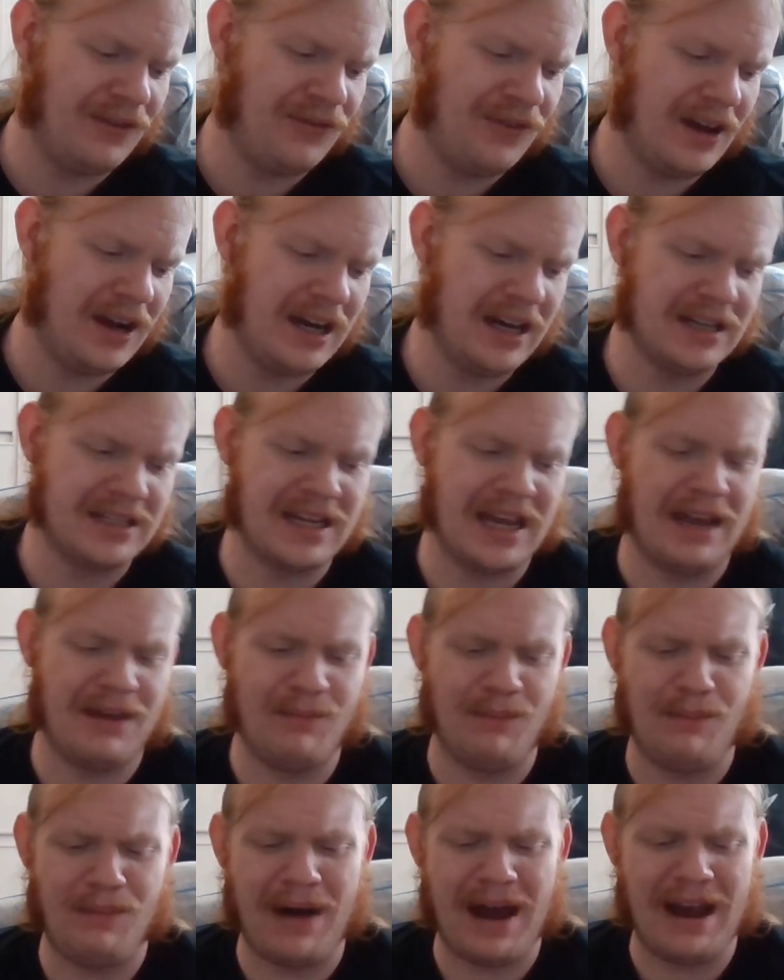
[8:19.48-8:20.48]
funny is that
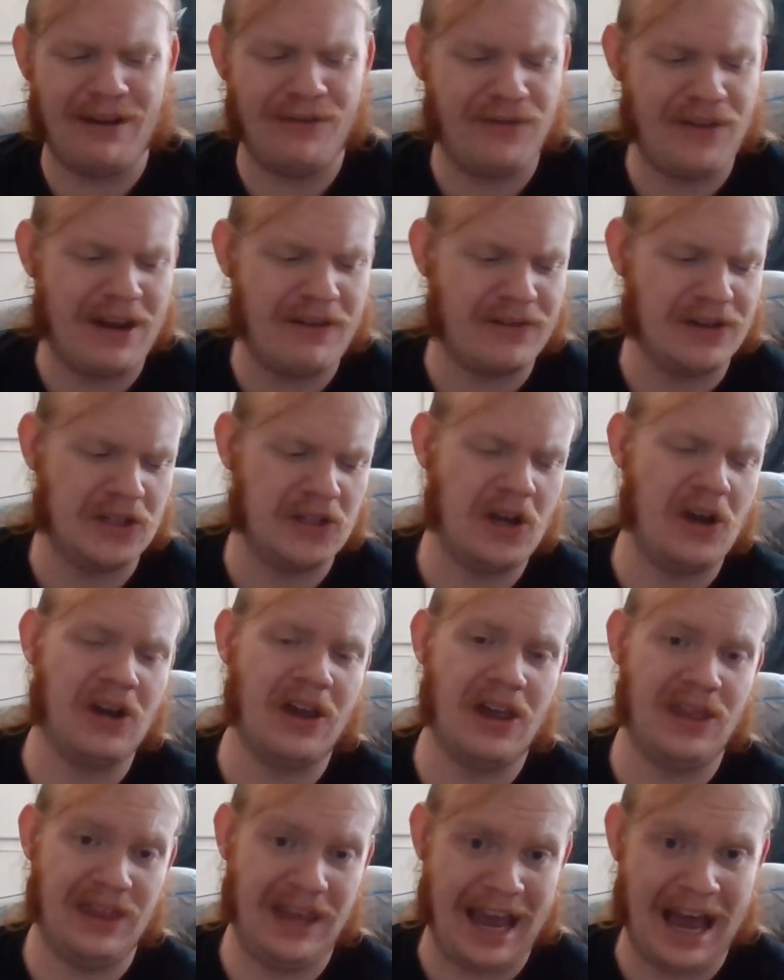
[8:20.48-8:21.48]
my favorite
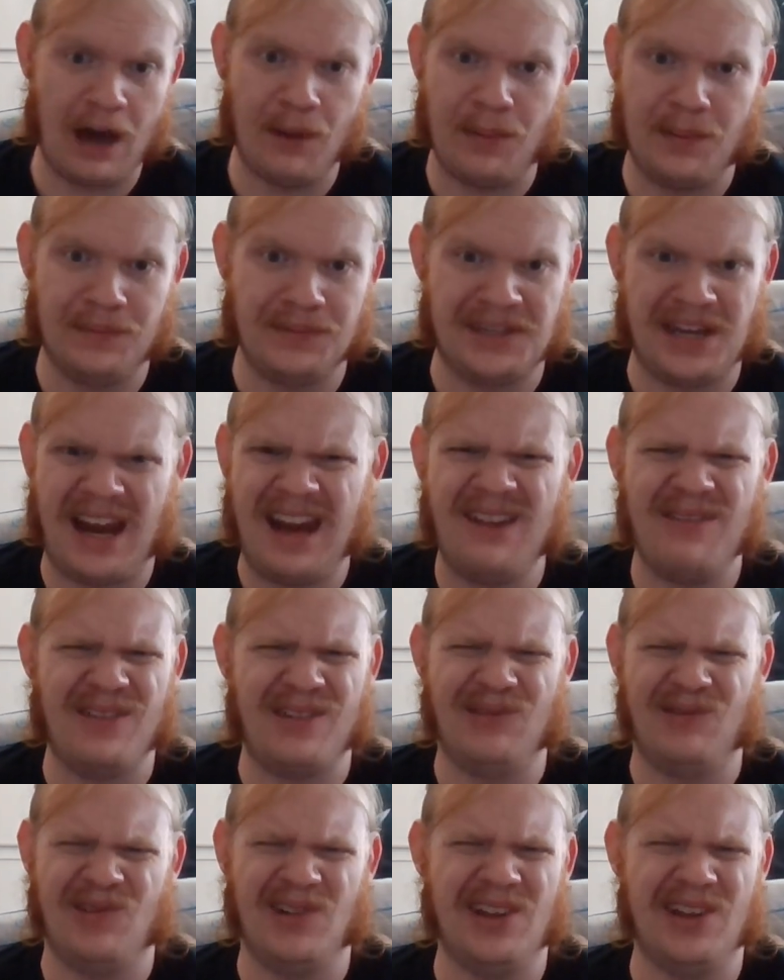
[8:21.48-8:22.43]
song on the album is not even